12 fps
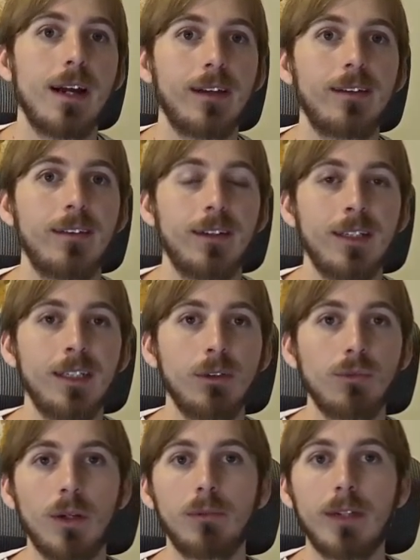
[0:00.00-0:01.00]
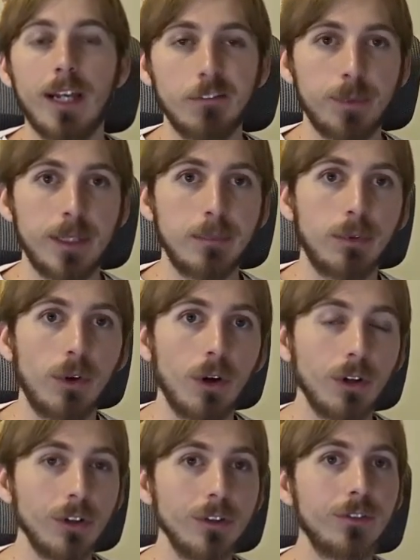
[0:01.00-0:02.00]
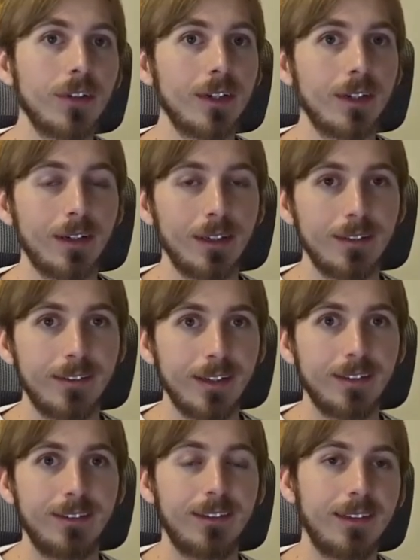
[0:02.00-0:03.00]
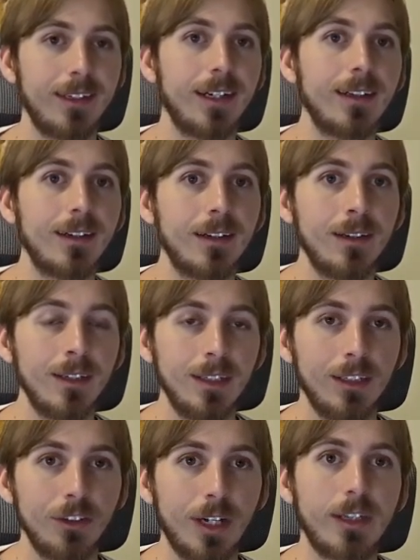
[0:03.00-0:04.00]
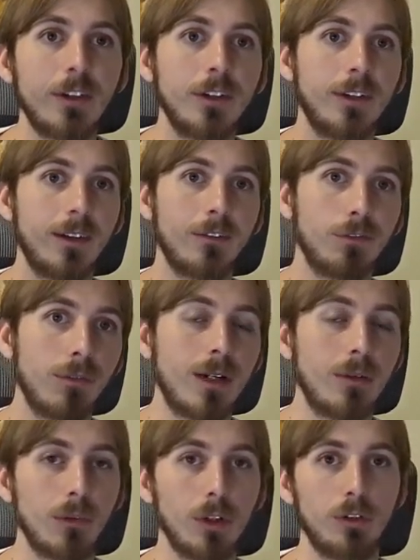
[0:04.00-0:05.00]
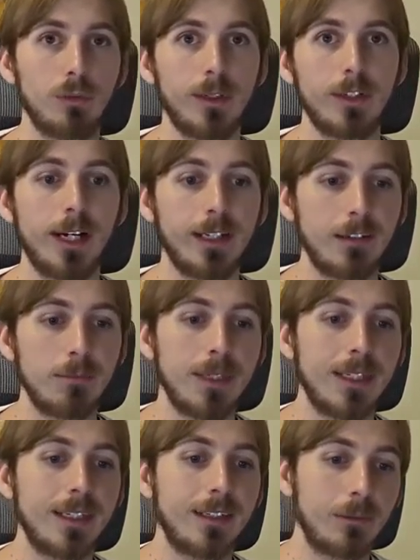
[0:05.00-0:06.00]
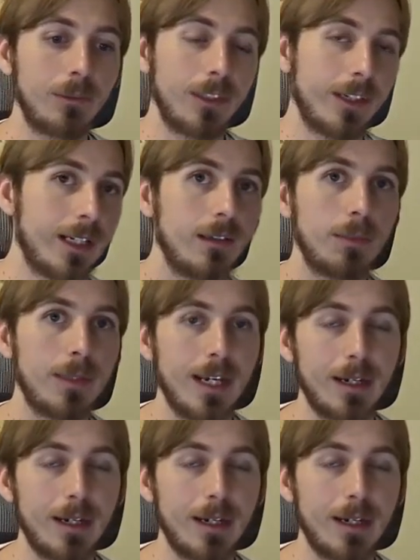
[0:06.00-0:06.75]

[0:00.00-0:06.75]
as when we have people over and things together. Like those are the three rooms we like to be in, and we like to be